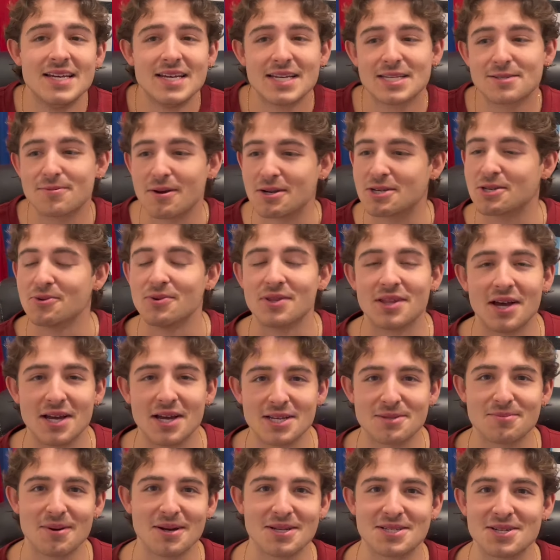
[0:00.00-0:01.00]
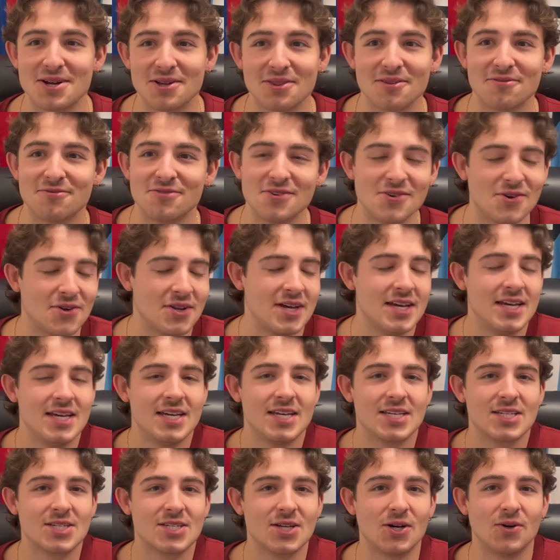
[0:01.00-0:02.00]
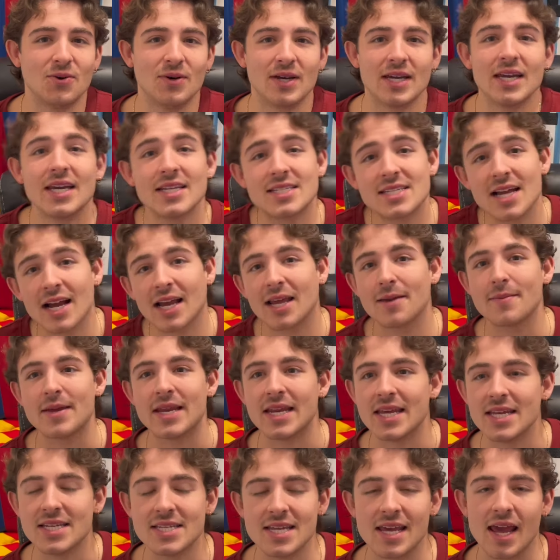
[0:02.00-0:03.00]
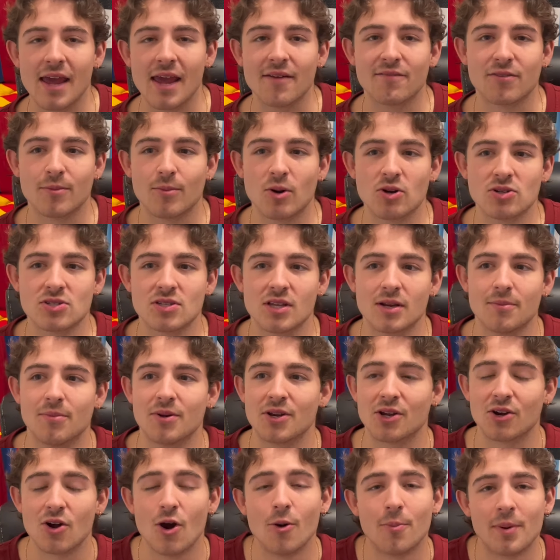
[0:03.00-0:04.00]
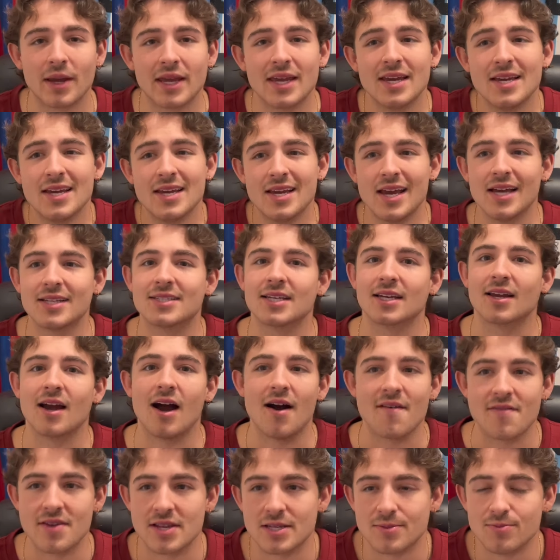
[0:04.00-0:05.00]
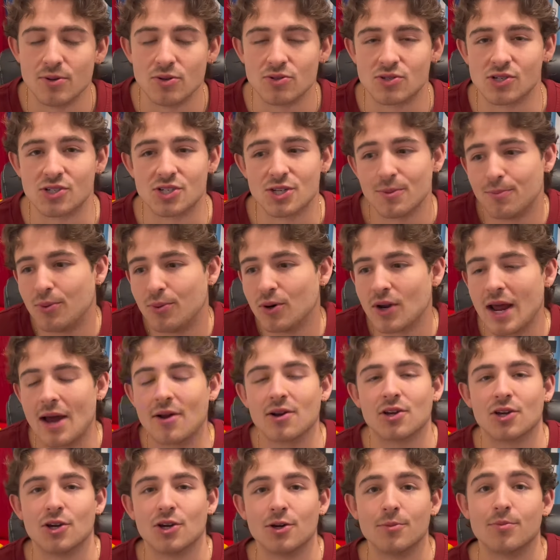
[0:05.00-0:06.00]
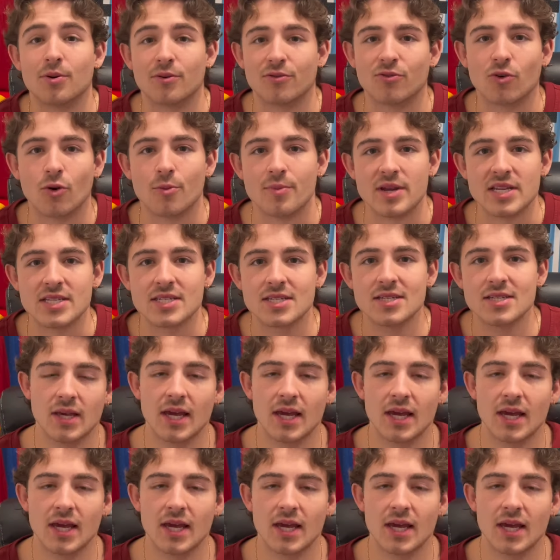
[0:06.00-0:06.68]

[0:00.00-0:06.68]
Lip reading: especially with Aspas on the field. So it's not going to be an easy game for Barcelona, but you're hoping it's a confidence booster to put out a good performance.